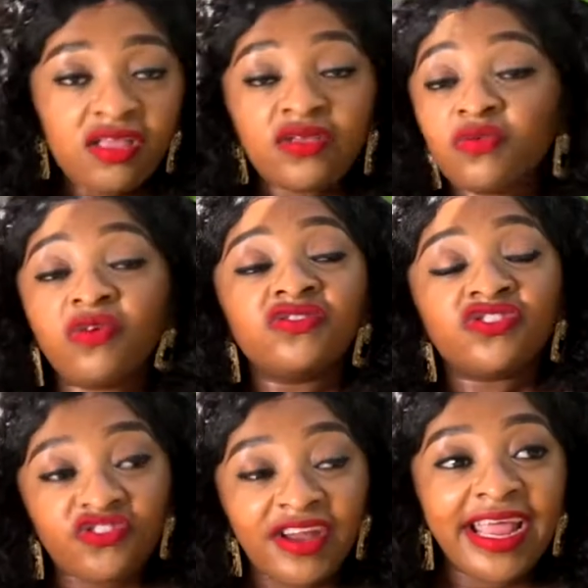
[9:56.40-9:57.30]
You won't
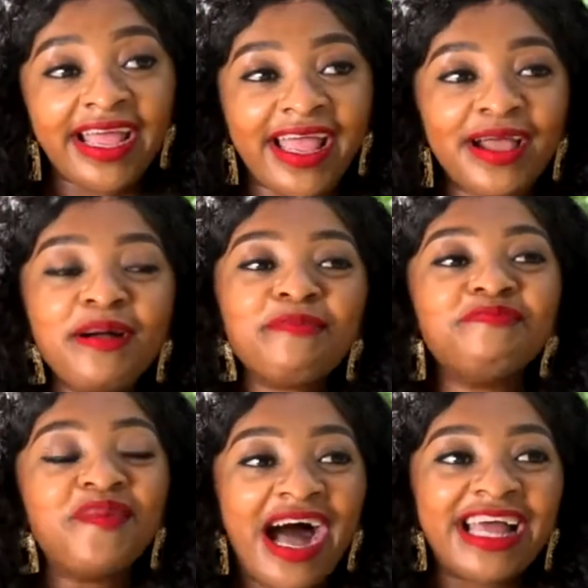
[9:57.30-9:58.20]
shrink,
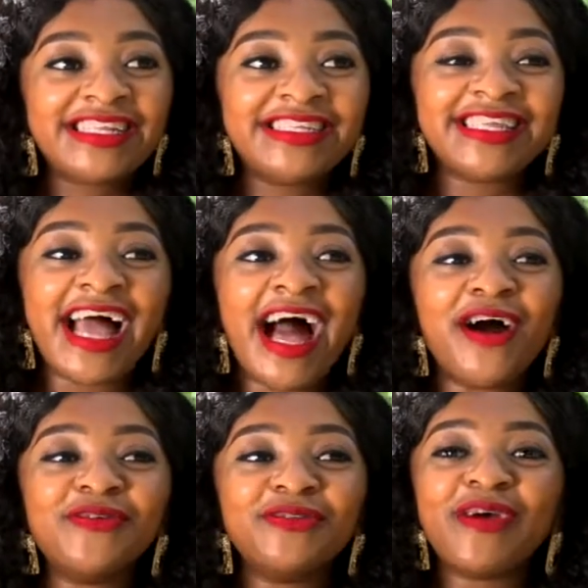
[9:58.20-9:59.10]
but I
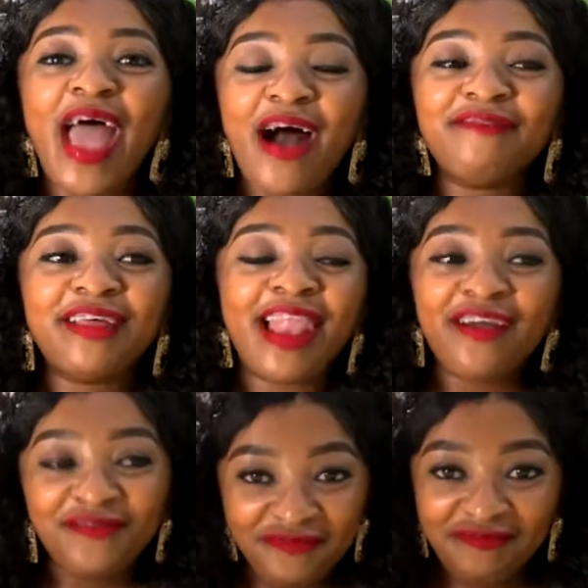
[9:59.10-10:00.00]
also have a
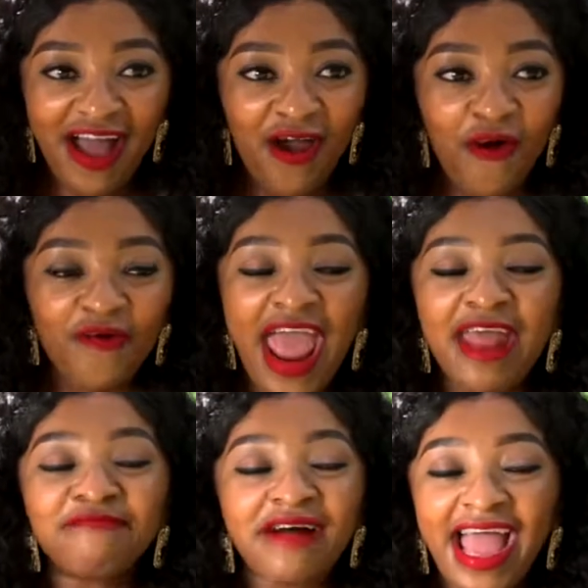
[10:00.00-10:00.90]
life of my own,
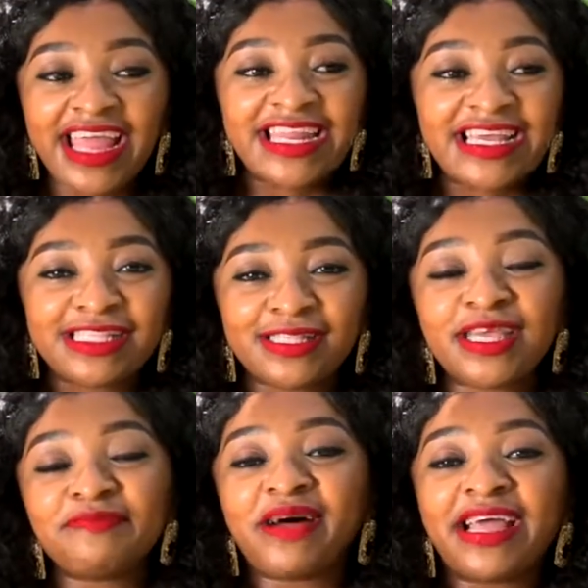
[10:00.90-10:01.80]
and mine,
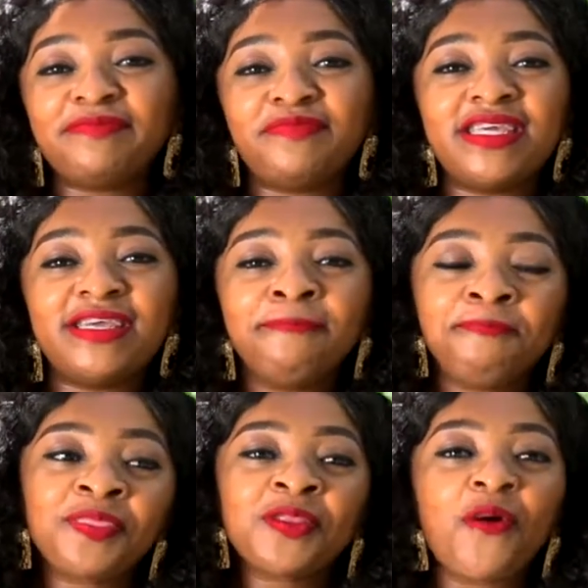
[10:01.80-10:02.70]
it might be
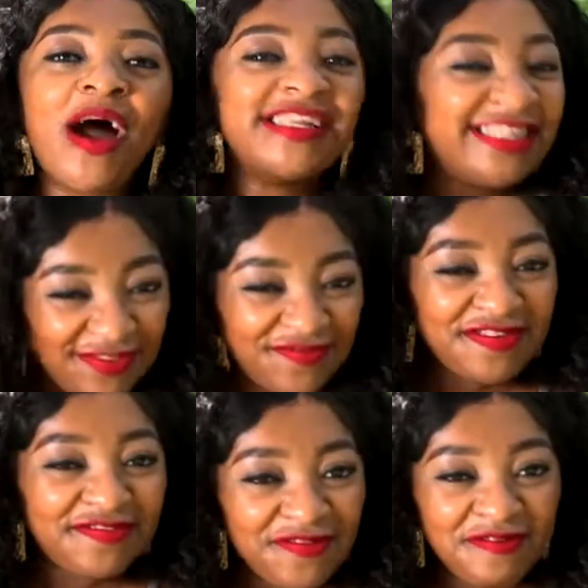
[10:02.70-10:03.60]
quite
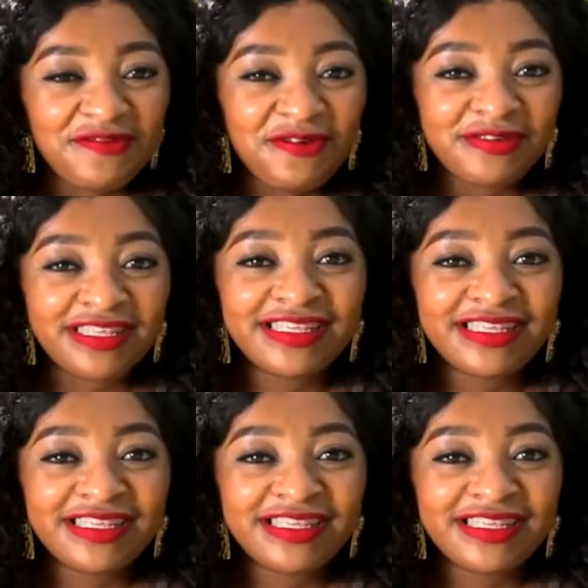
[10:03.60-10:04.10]
different from yours,